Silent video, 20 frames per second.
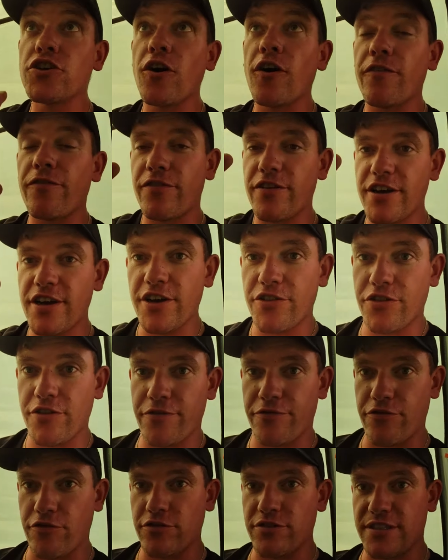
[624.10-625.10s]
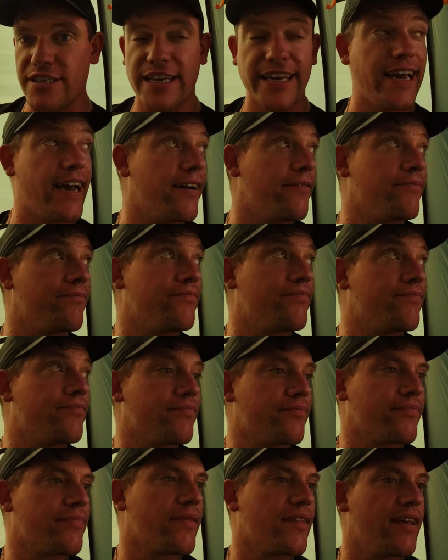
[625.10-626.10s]
off at the front here,
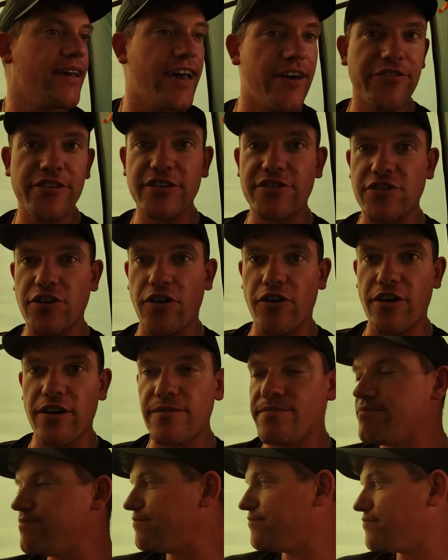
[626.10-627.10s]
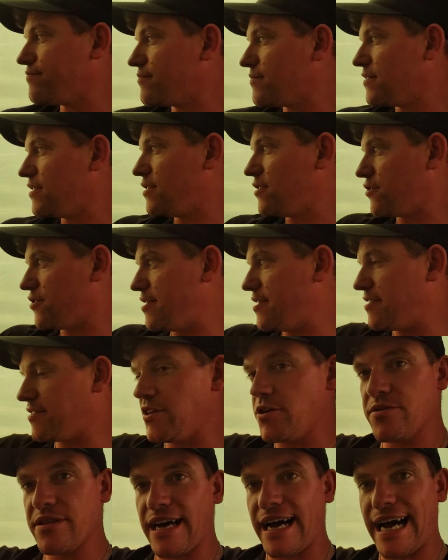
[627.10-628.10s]
at the door. So you
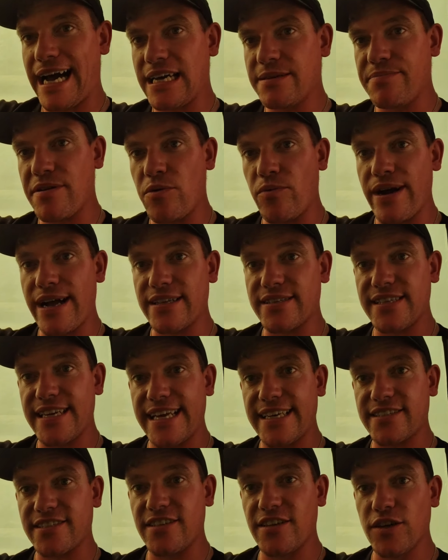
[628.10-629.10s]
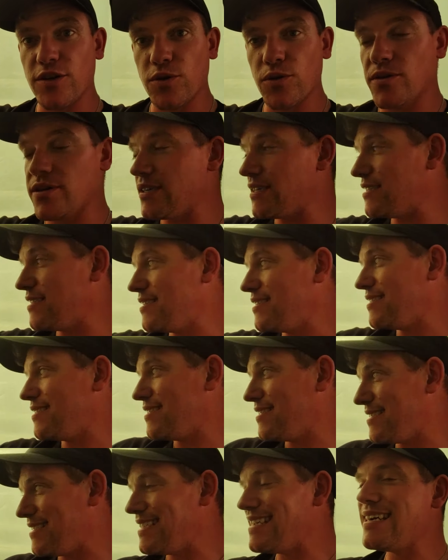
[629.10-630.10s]
do the hard bit where it's nice and low,
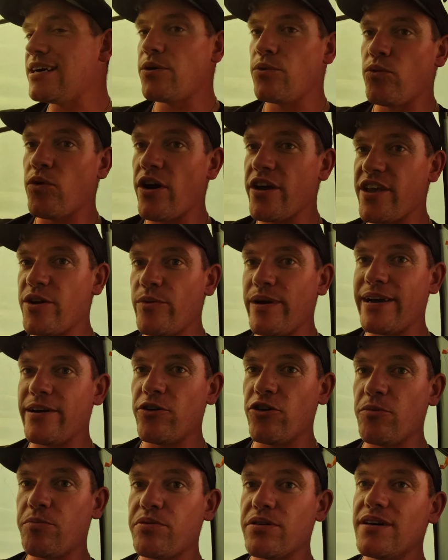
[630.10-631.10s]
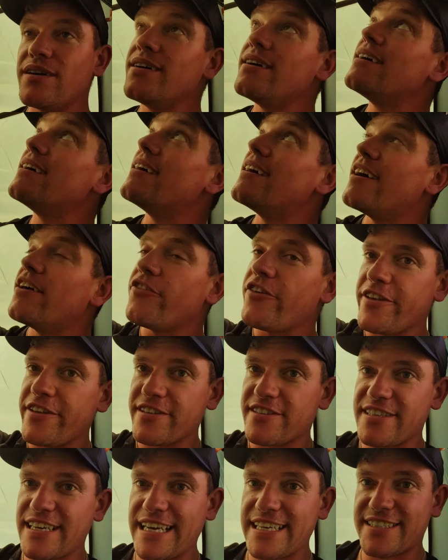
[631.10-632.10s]
work your way up, and
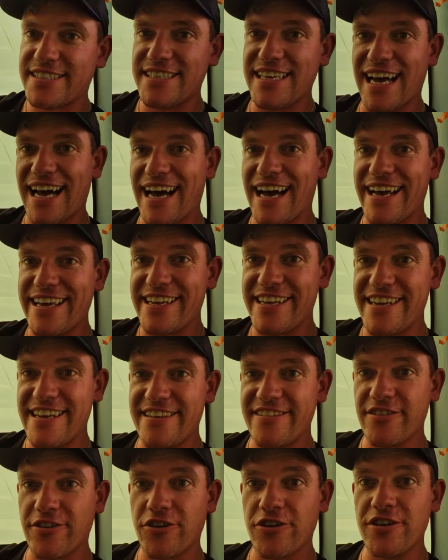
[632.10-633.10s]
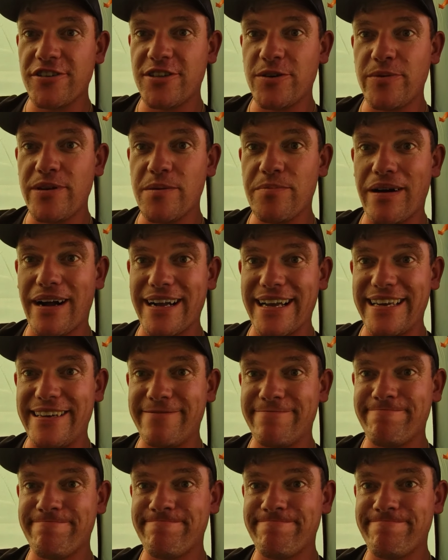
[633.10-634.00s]
it's nice and high, and you're not going to do your back in.